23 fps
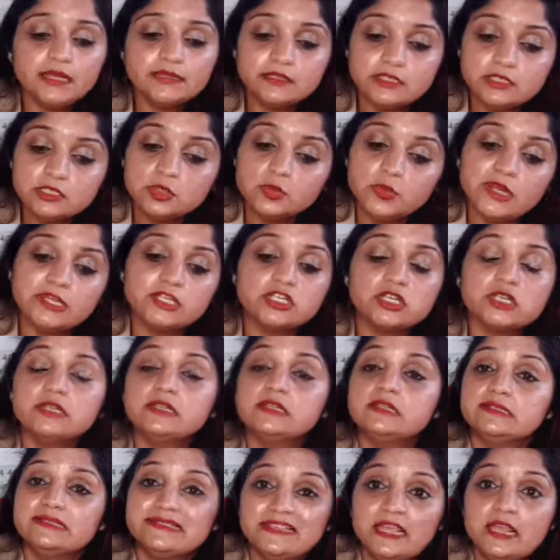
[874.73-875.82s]

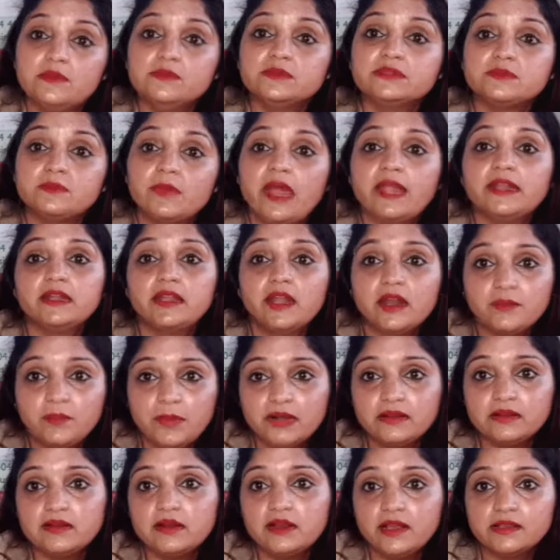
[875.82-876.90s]
Situation seems might get
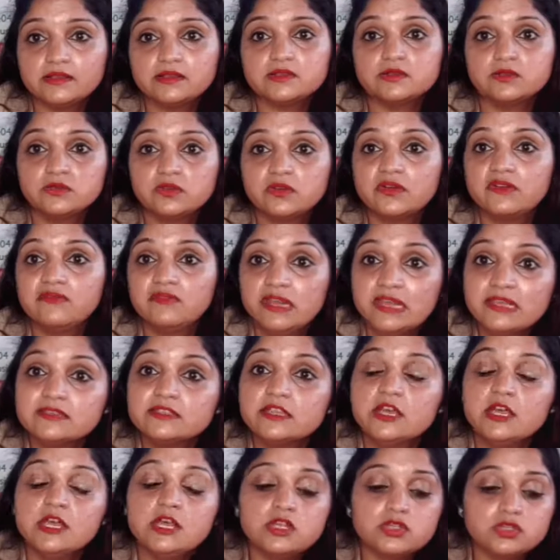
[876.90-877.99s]
better in the next 2-3
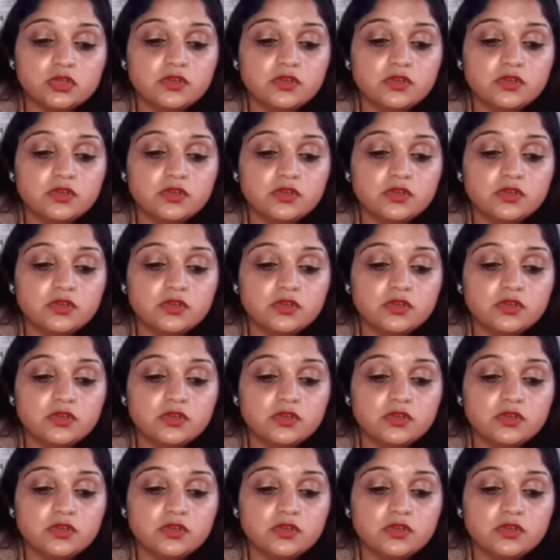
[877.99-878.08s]
weeks.